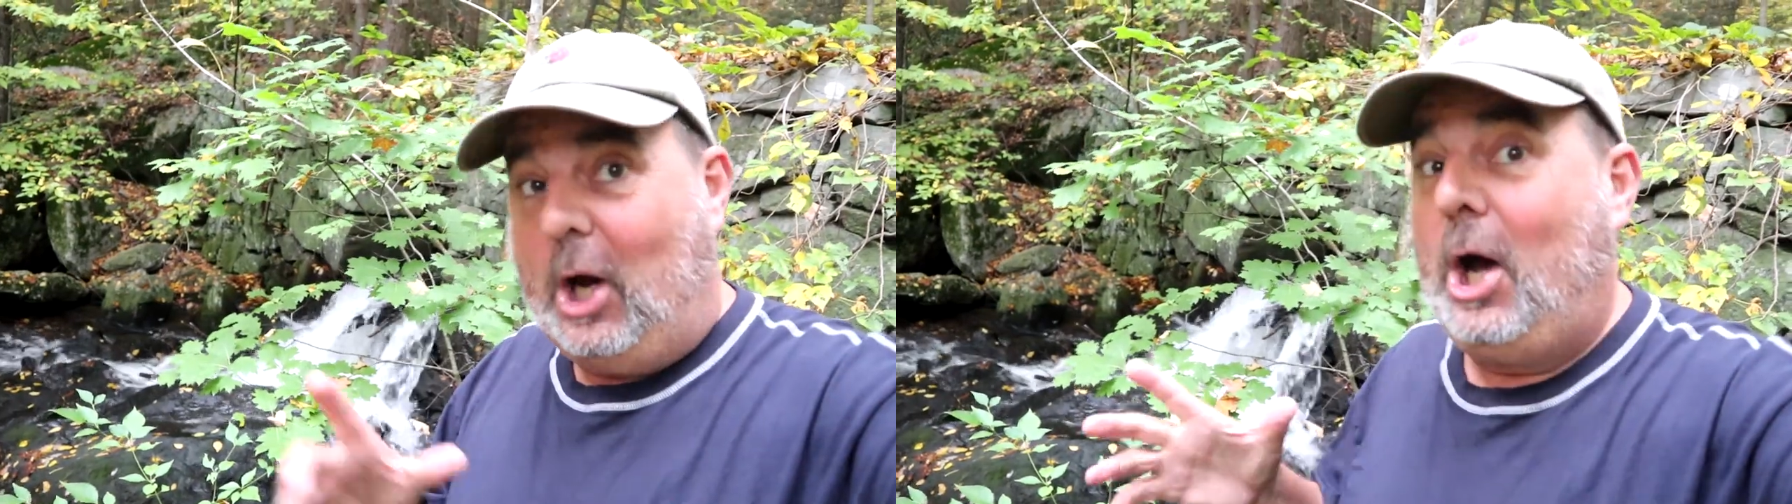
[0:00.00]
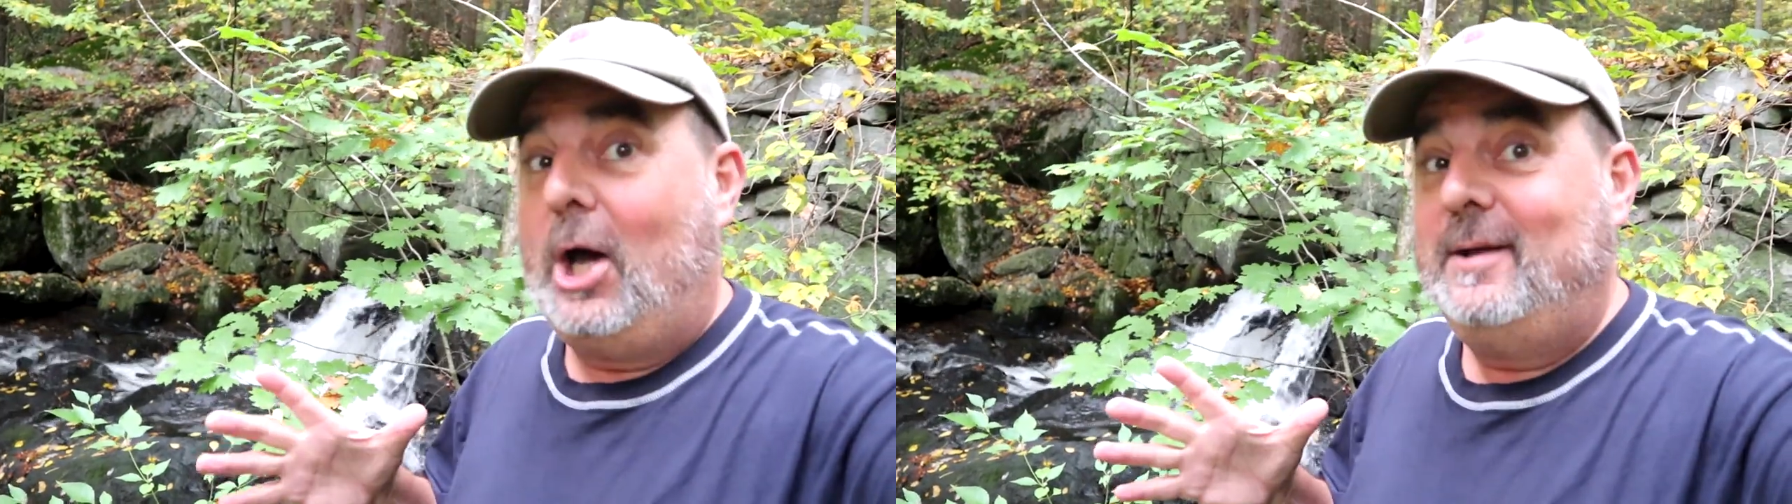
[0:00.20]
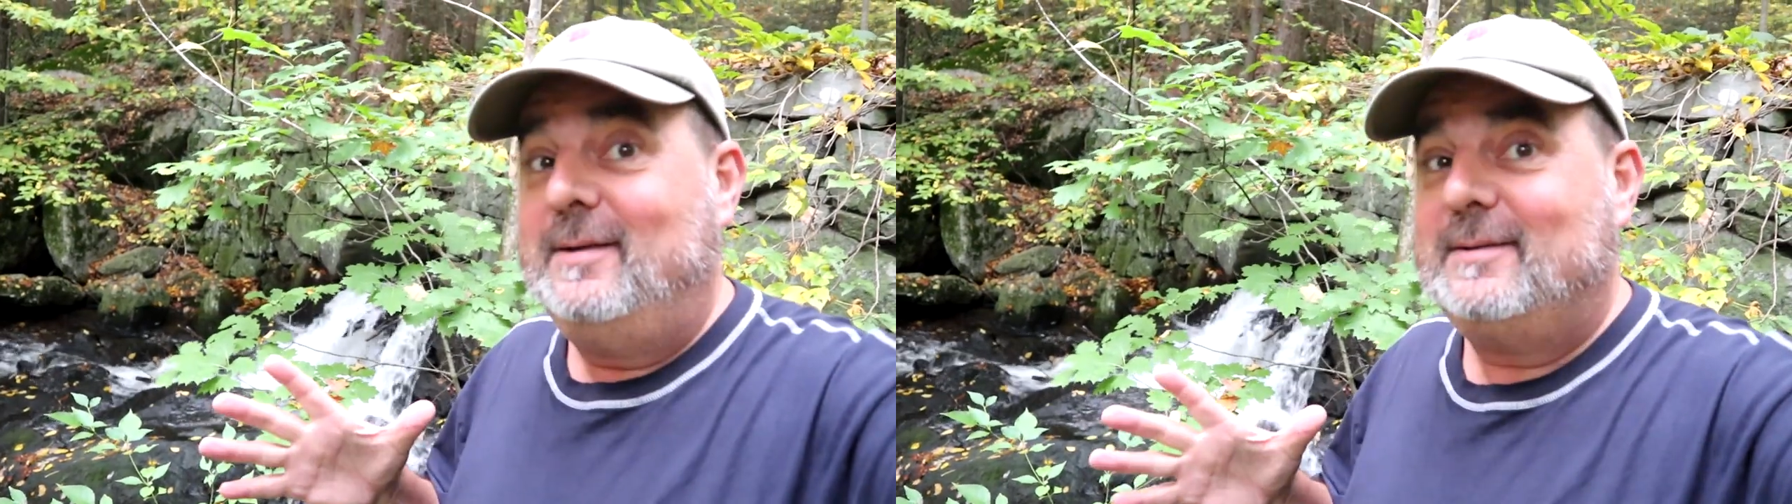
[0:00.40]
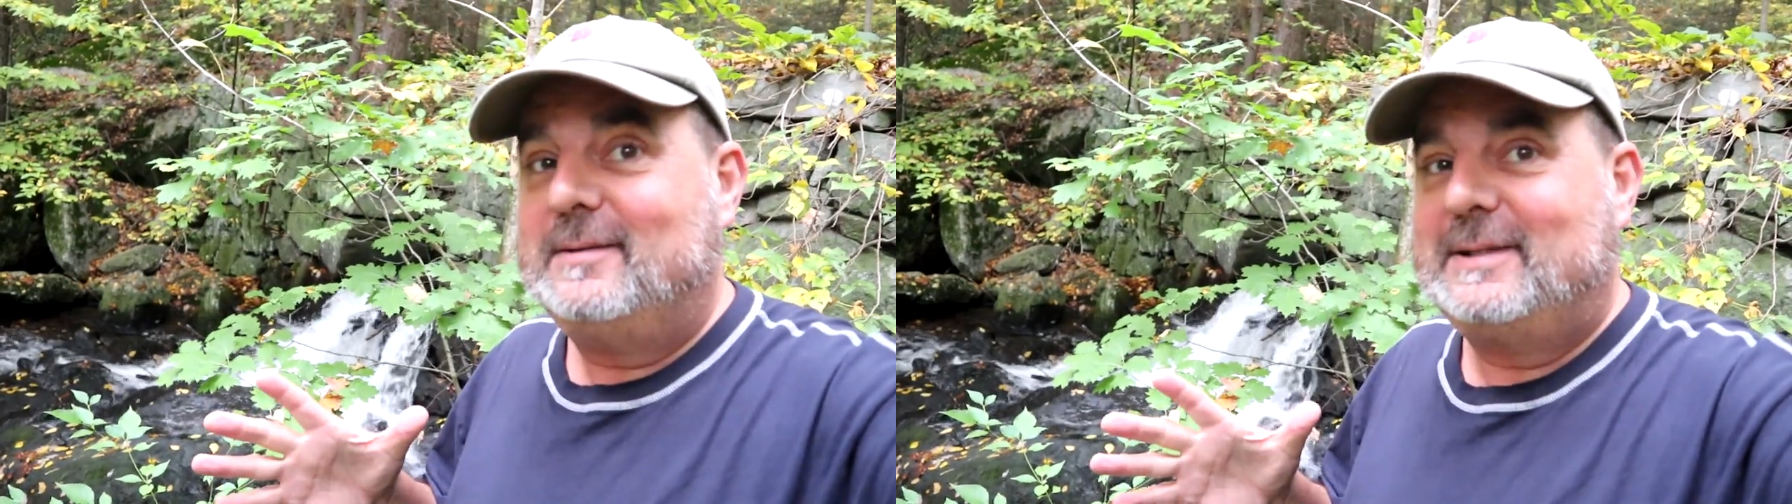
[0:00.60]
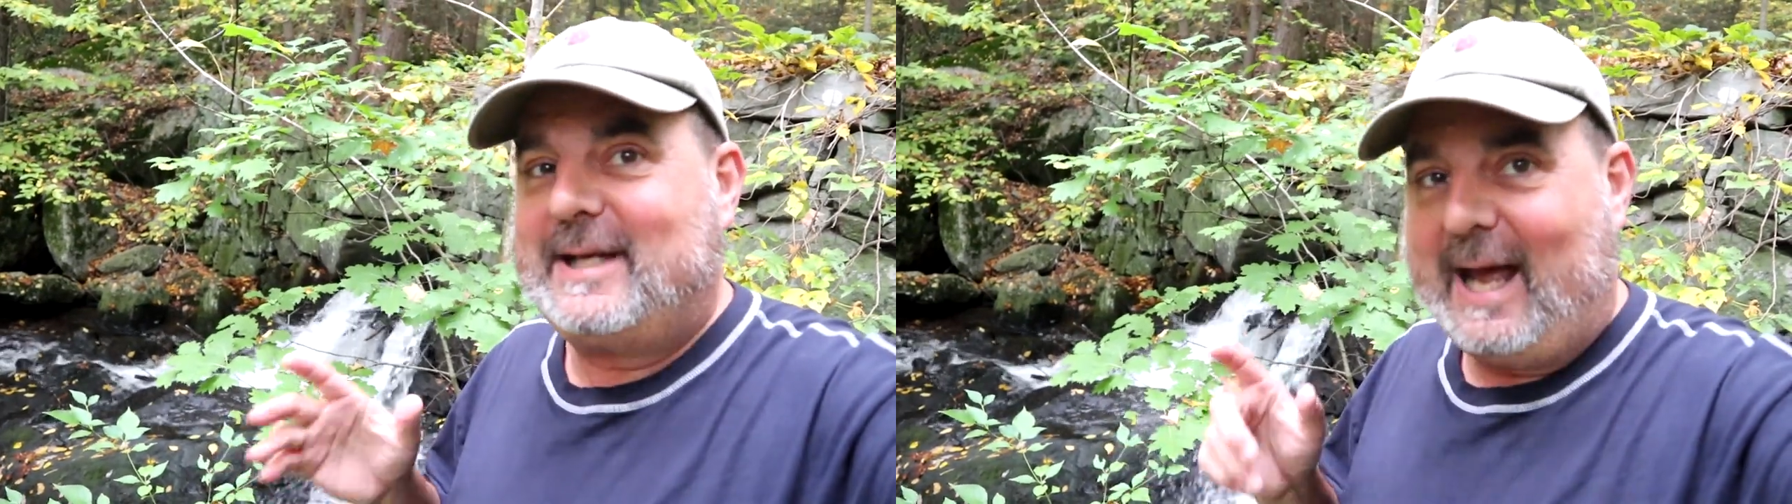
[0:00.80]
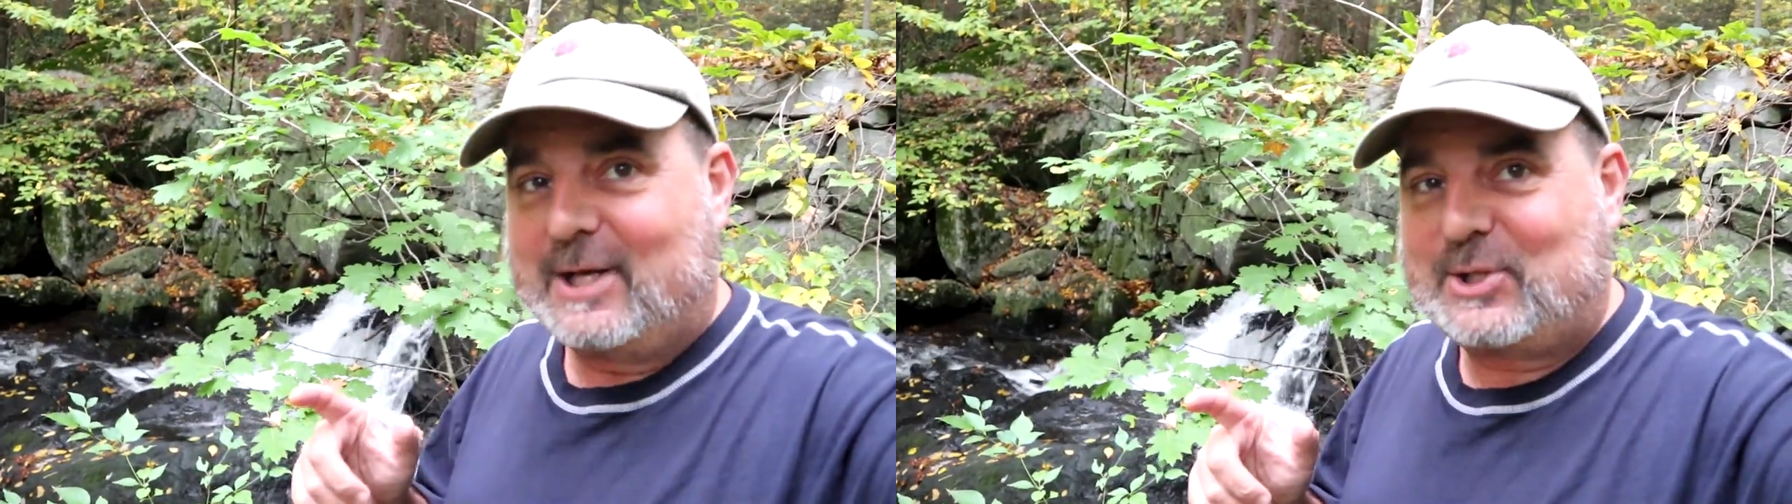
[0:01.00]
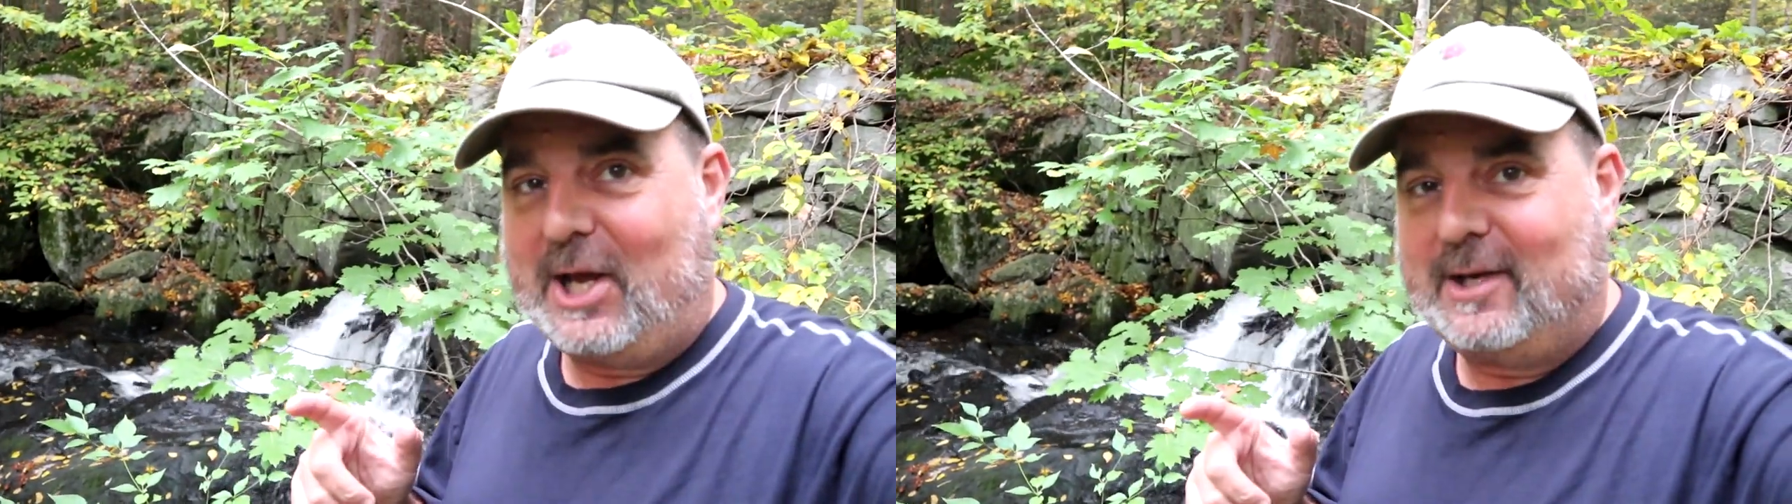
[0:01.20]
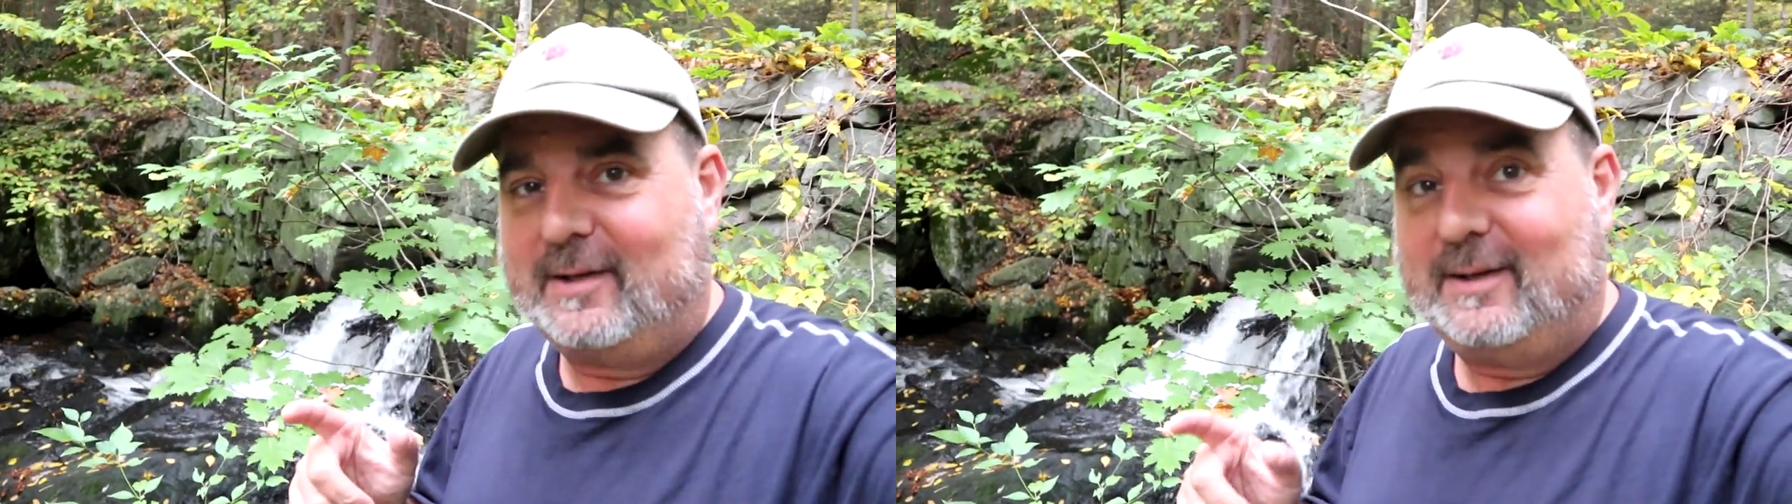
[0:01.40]
on Cache
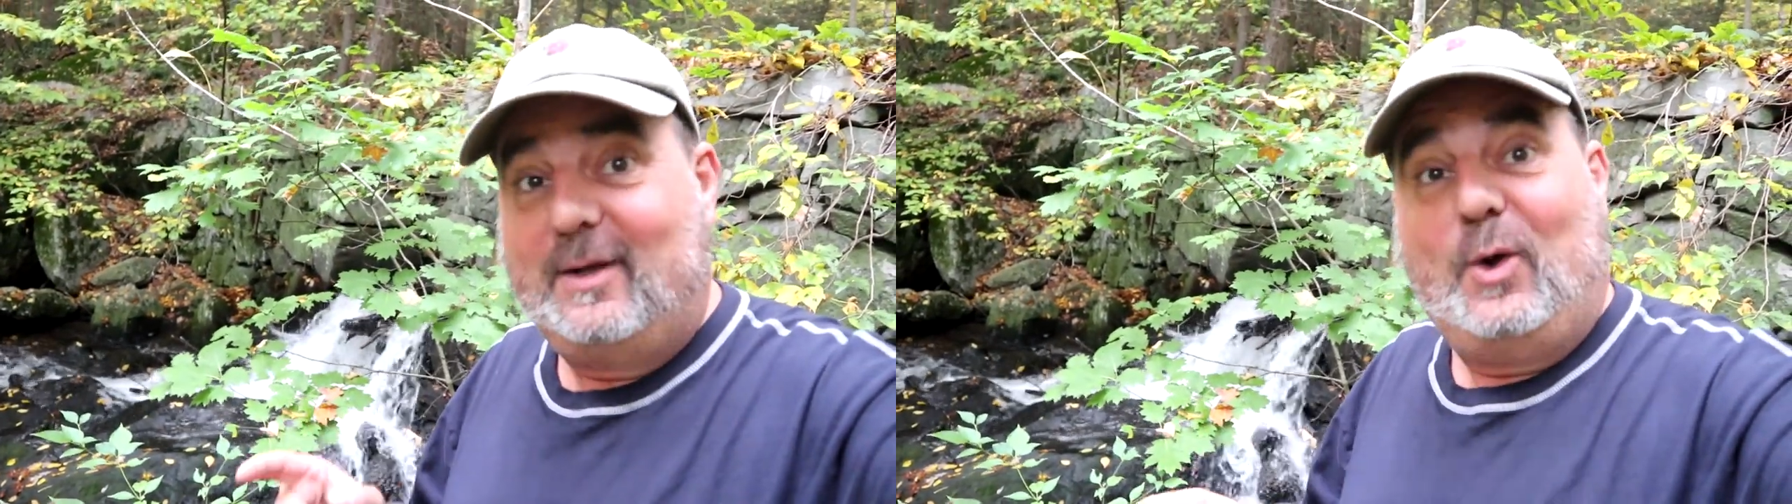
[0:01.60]
Canada.